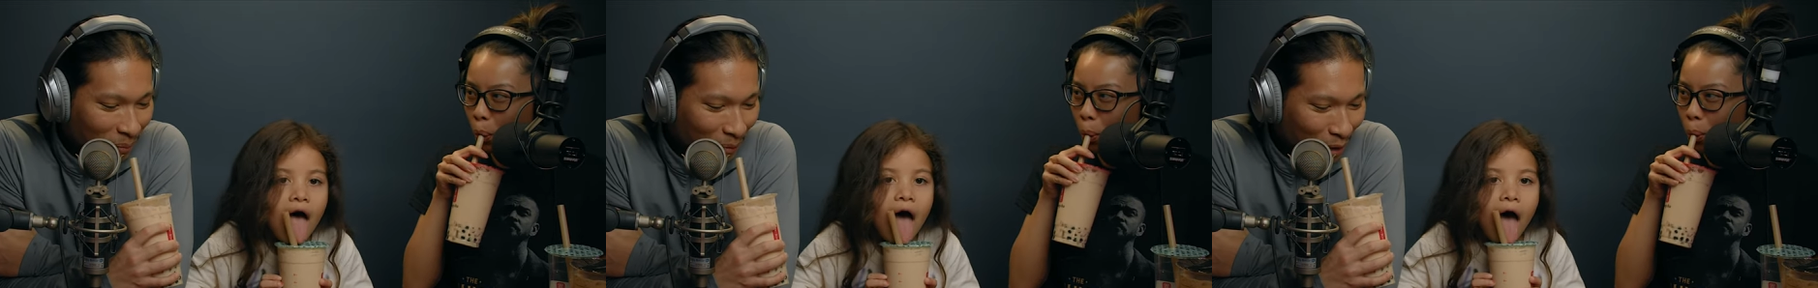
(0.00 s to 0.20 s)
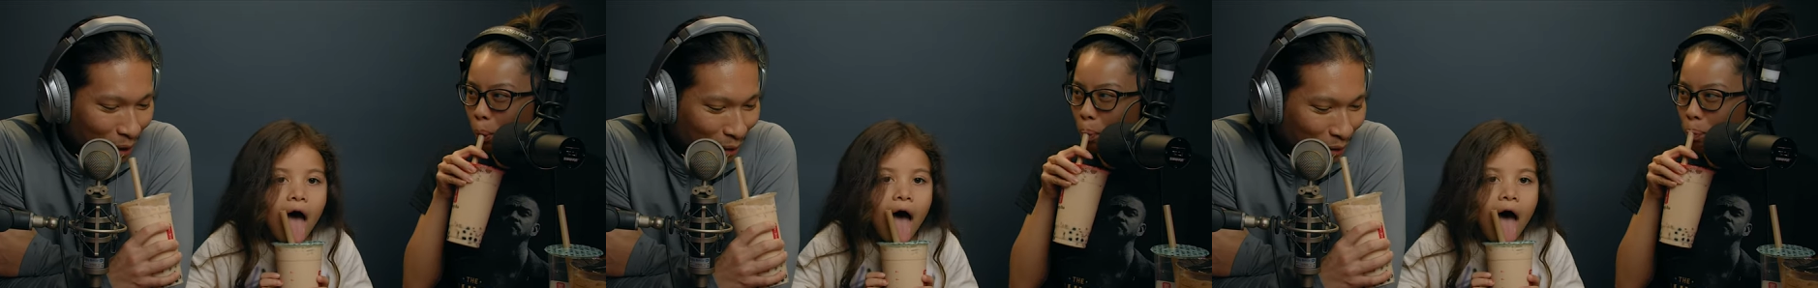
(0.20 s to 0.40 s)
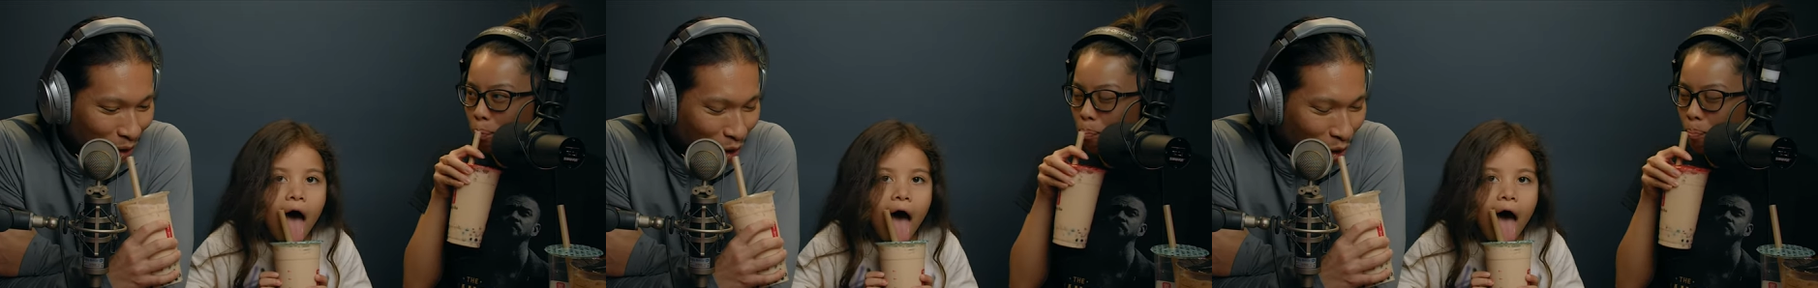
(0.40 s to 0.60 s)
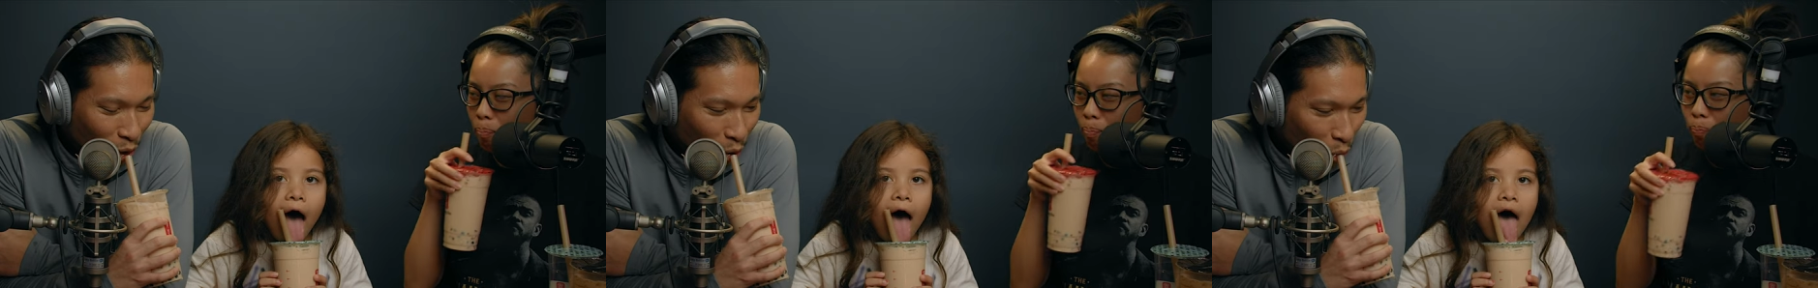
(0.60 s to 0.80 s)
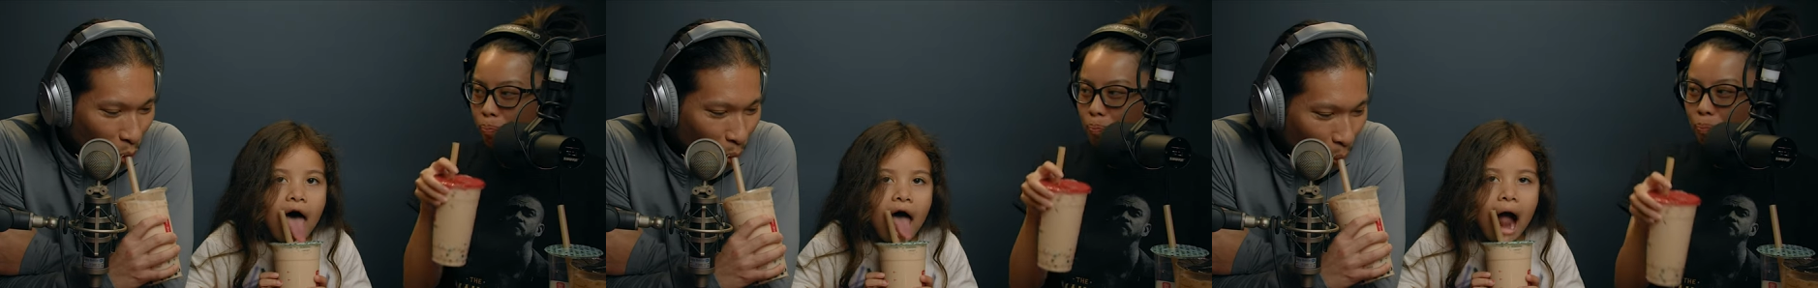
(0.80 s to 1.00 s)

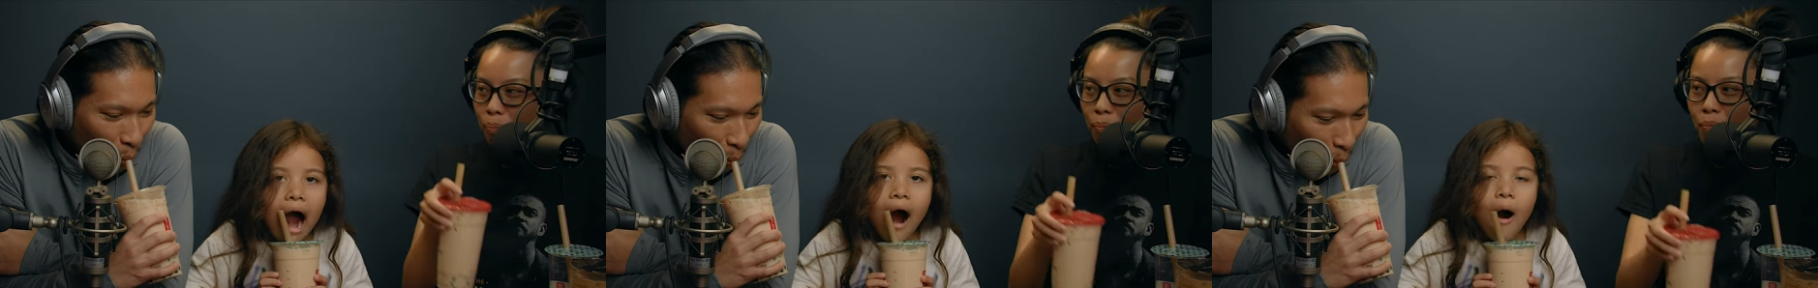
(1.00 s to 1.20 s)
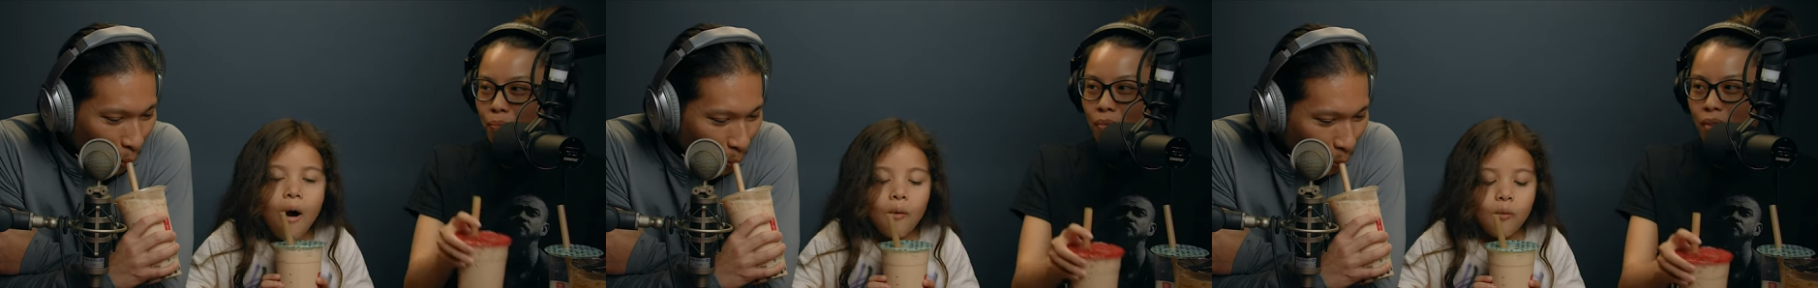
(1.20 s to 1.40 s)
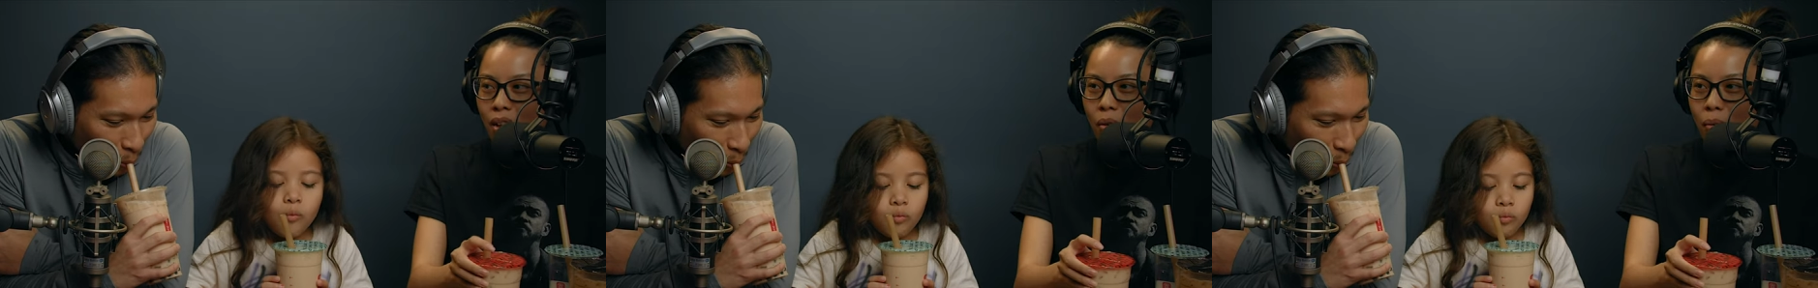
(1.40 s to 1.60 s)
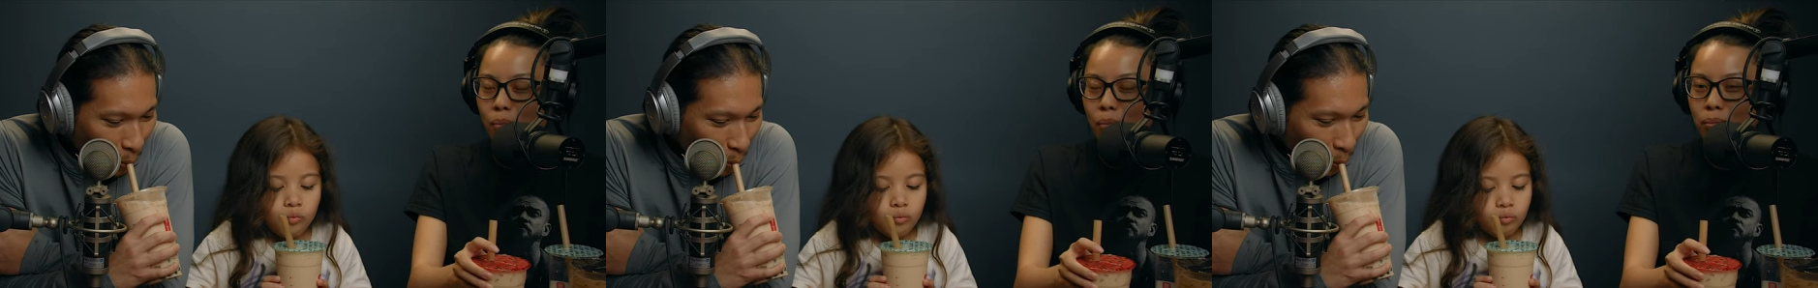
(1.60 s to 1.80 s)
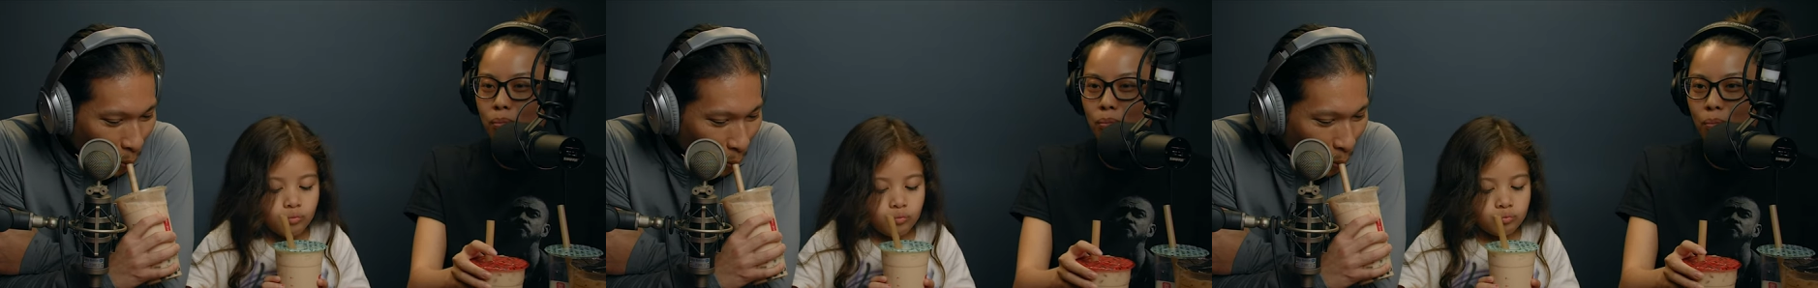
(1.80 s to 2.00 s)

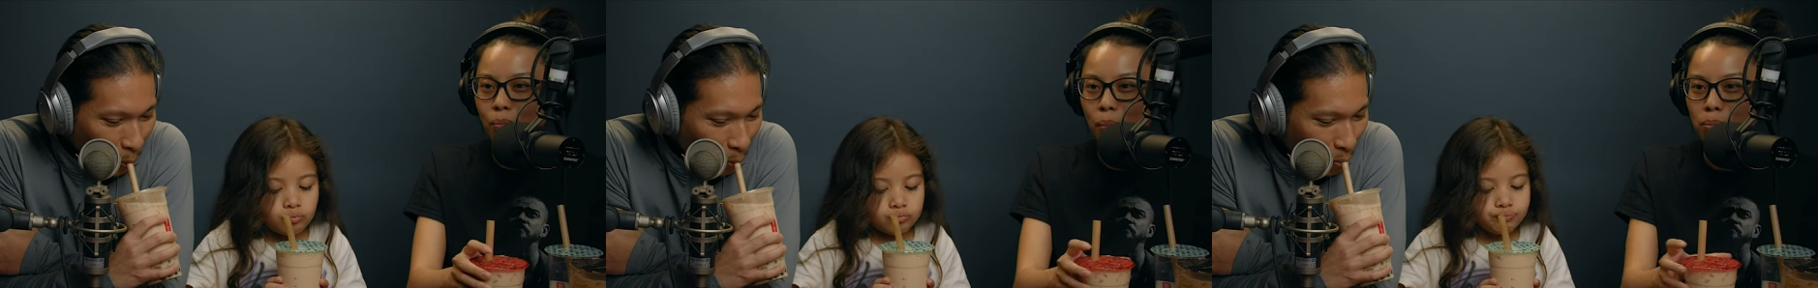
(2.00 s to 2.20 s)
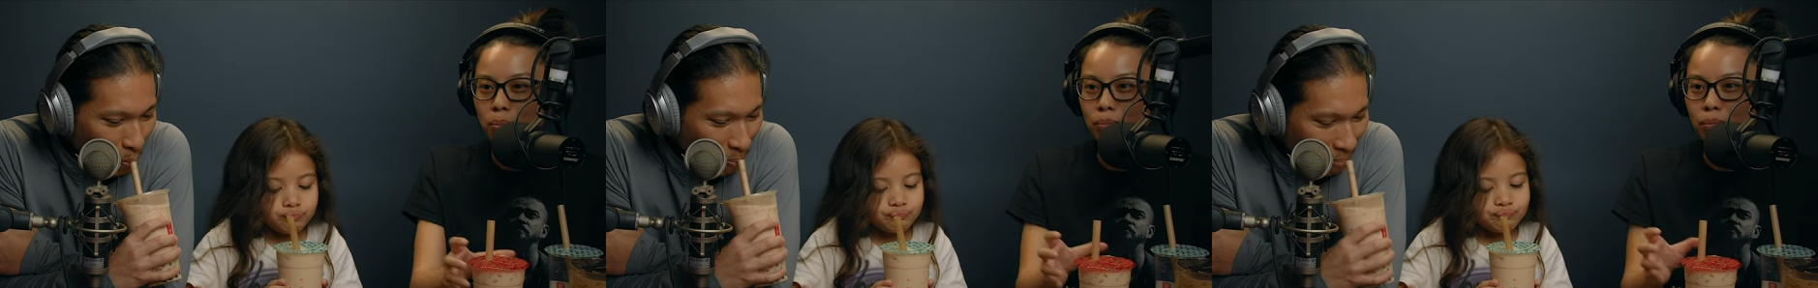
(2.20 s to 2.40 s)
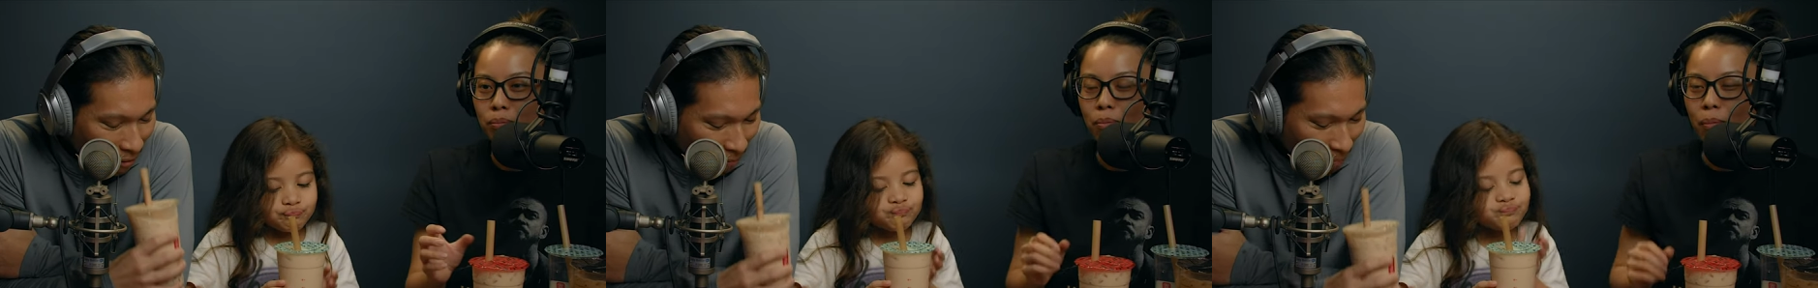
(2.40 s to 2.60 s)
[no speech]